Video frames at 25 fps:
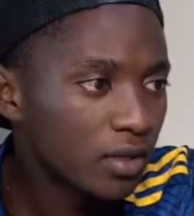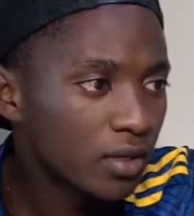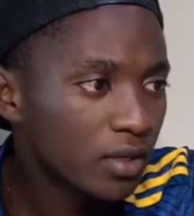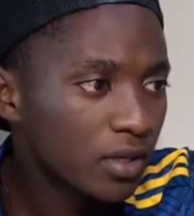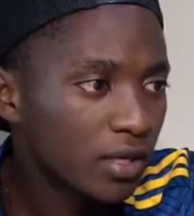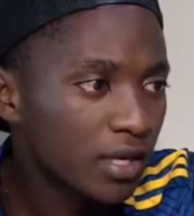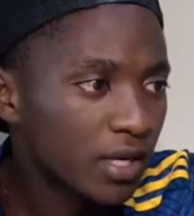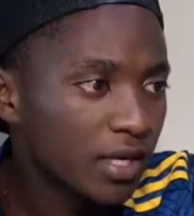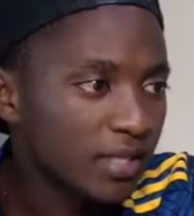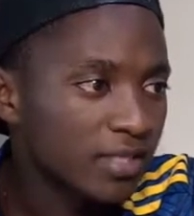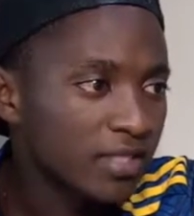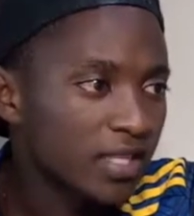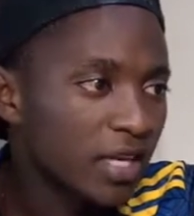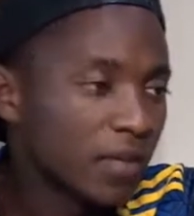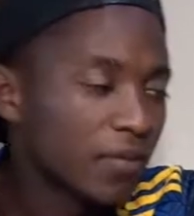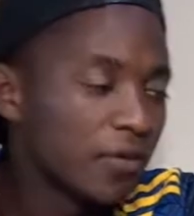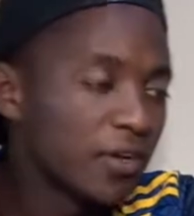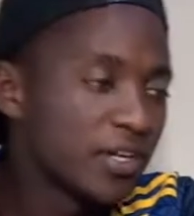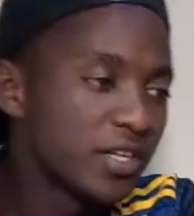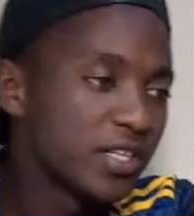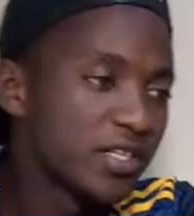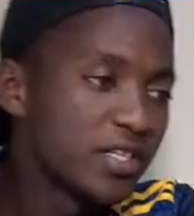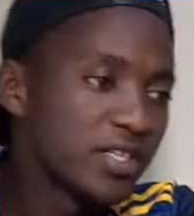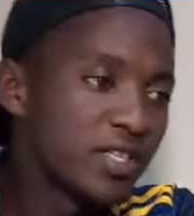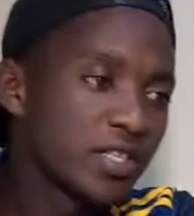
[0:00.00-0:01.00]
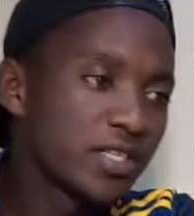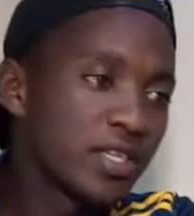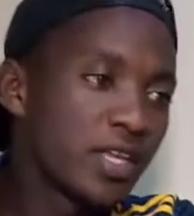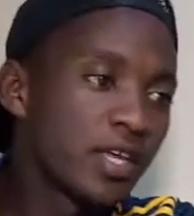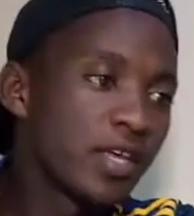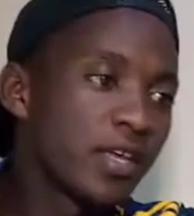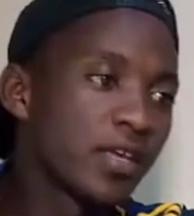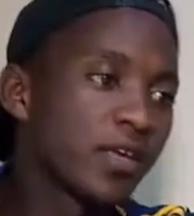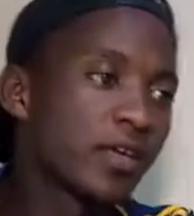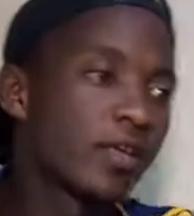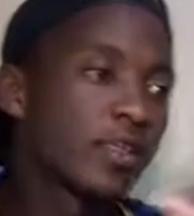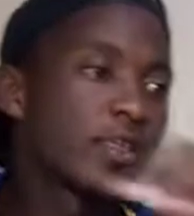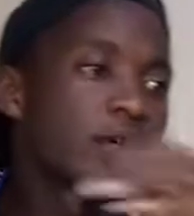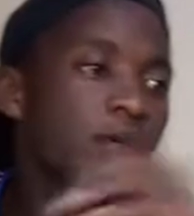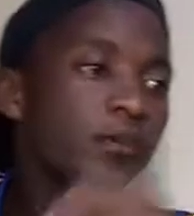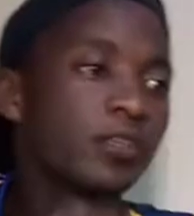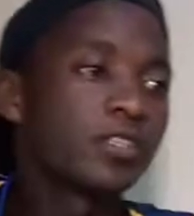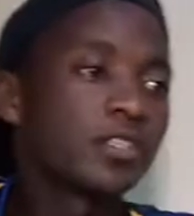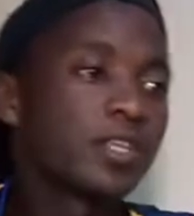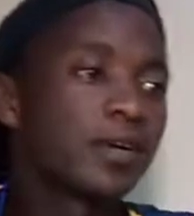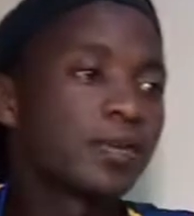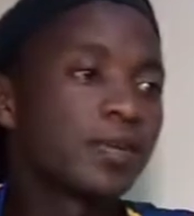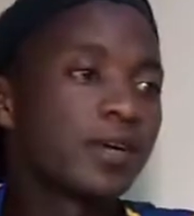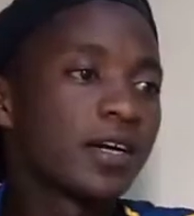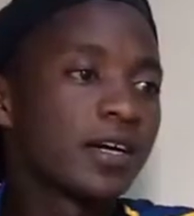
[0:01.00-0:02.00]
Yeah, someone is saying the
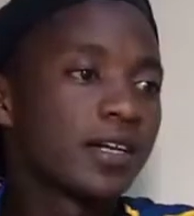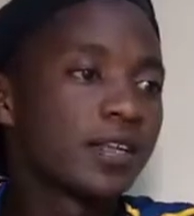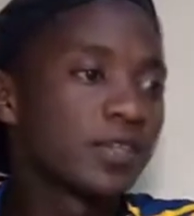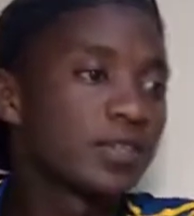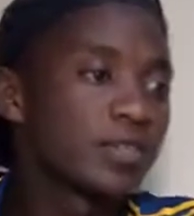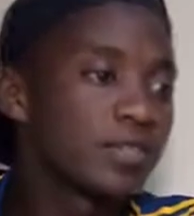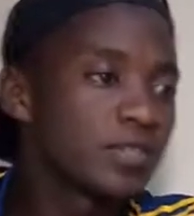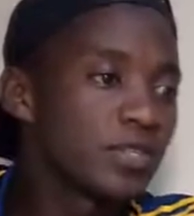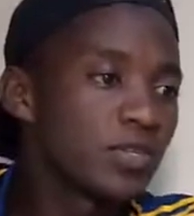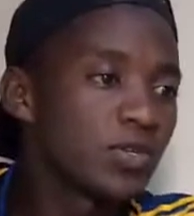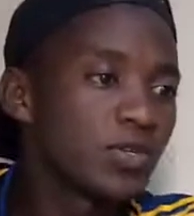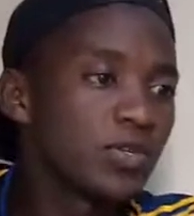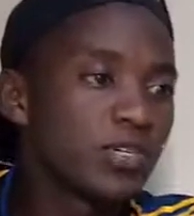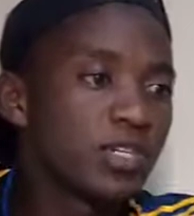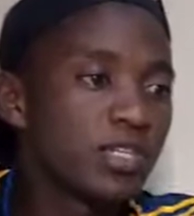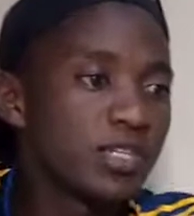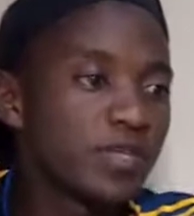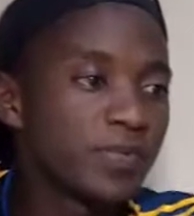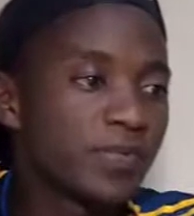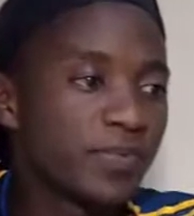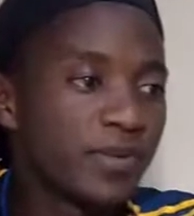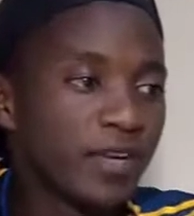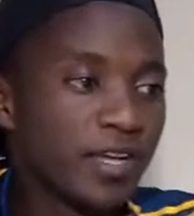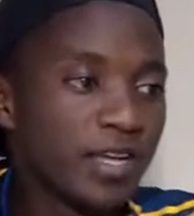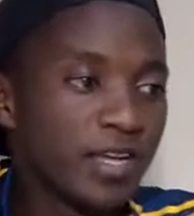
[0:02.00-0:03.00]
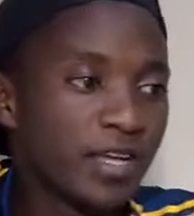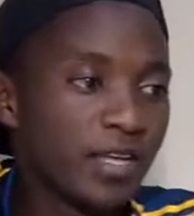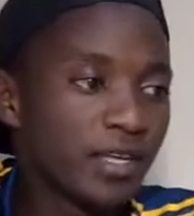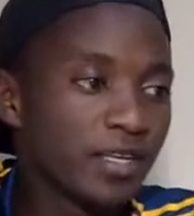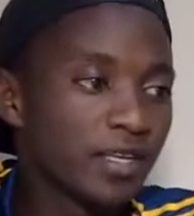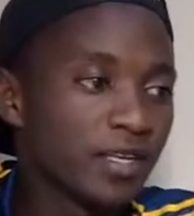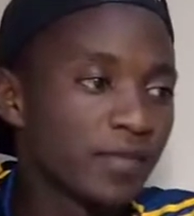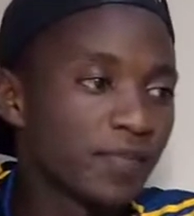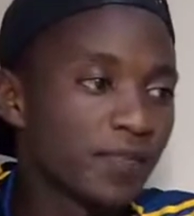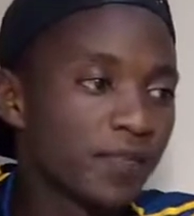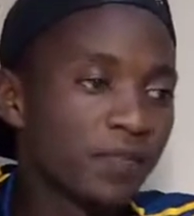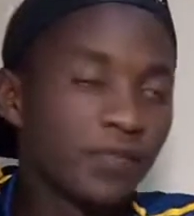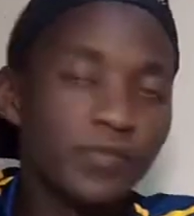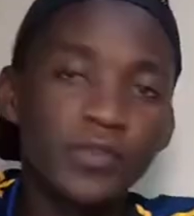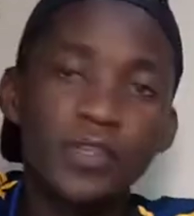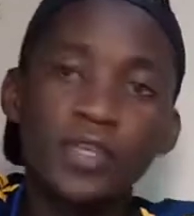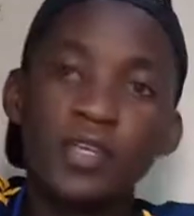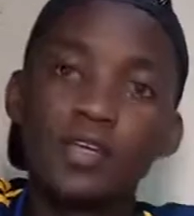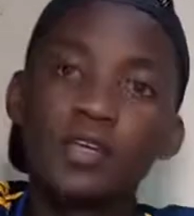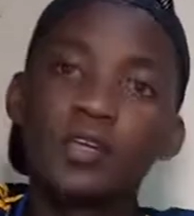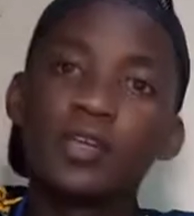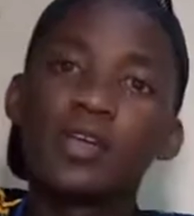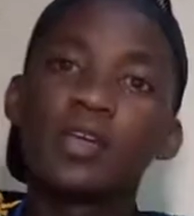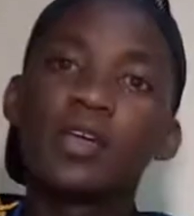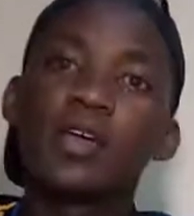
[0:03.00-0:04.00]
watermark is still displaying.
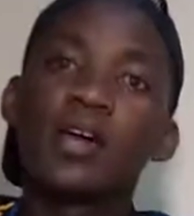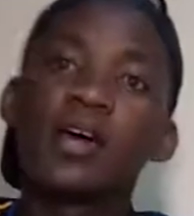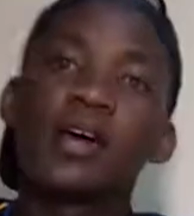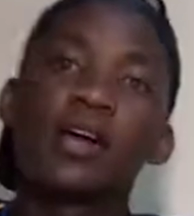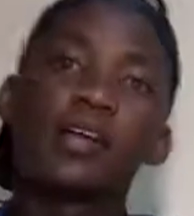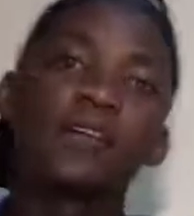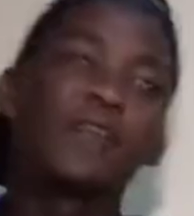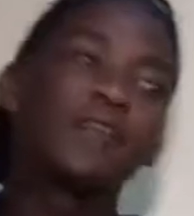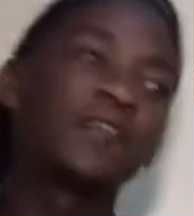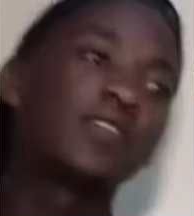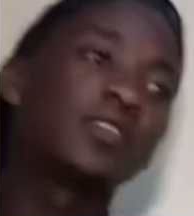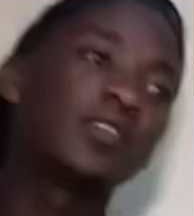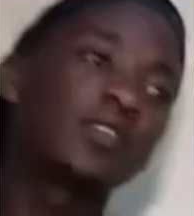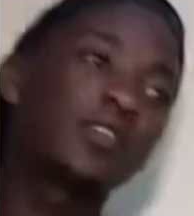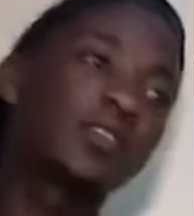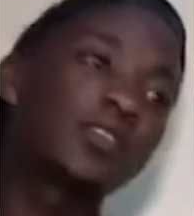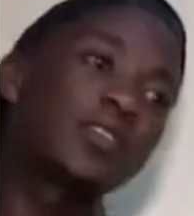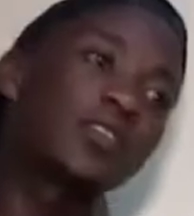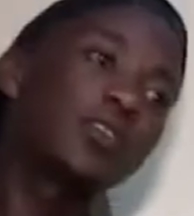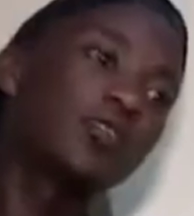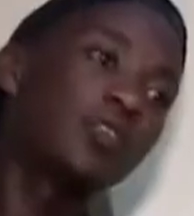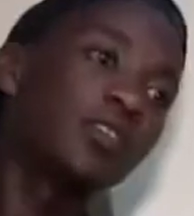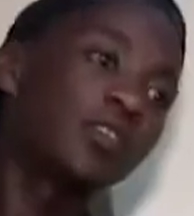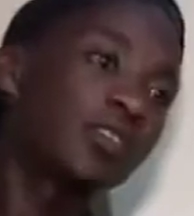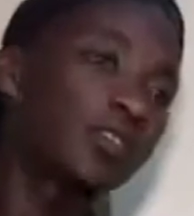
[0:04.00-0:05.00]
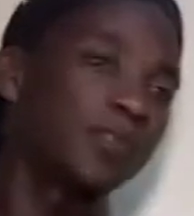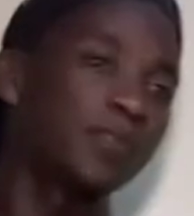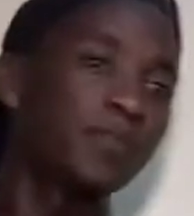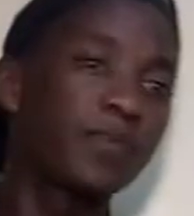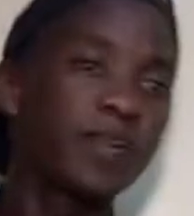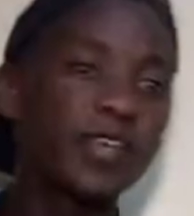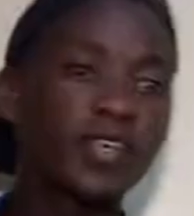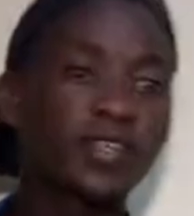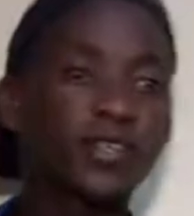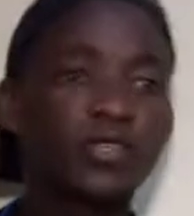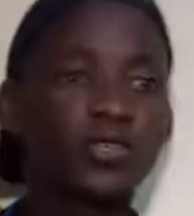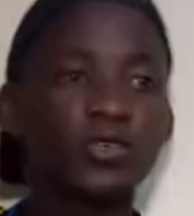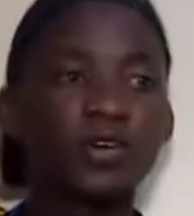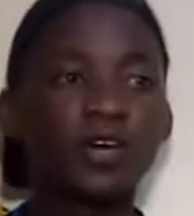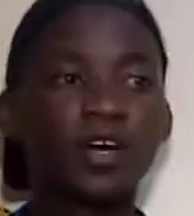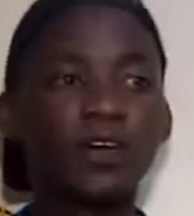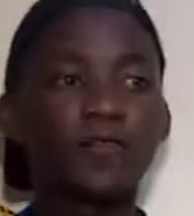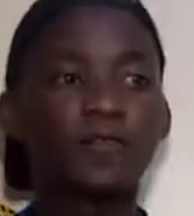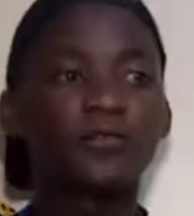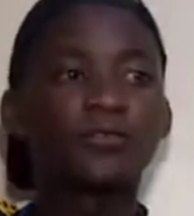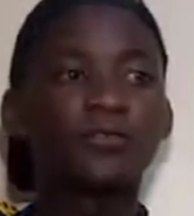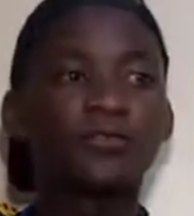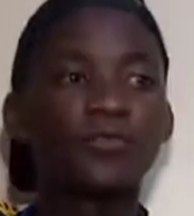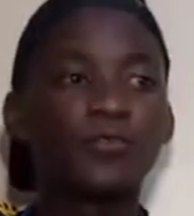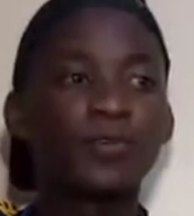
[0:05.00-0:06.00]
Yeah, if it still displays, you
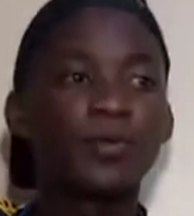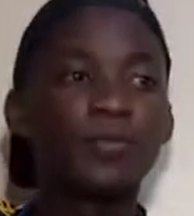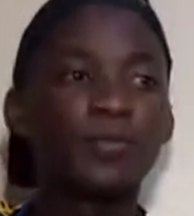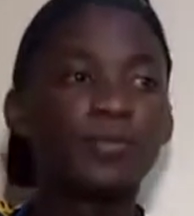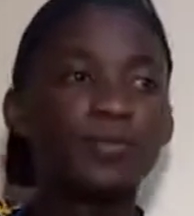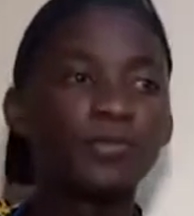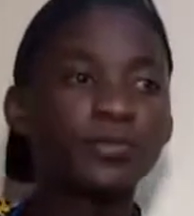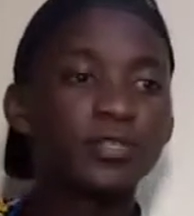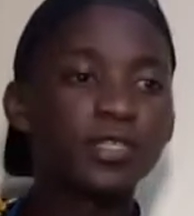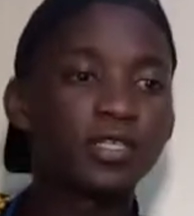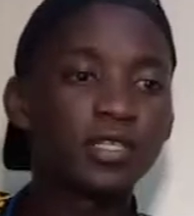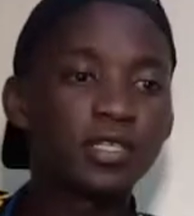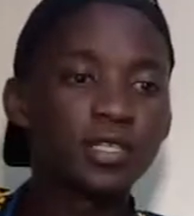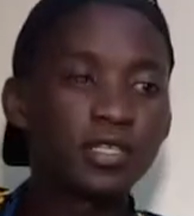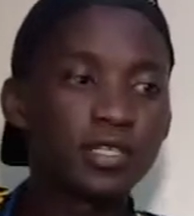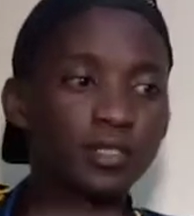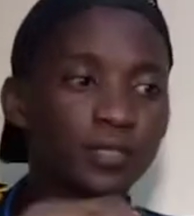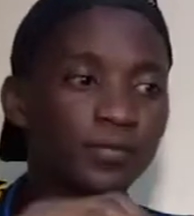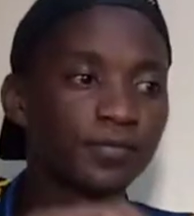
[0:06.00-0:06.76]
have to reboot.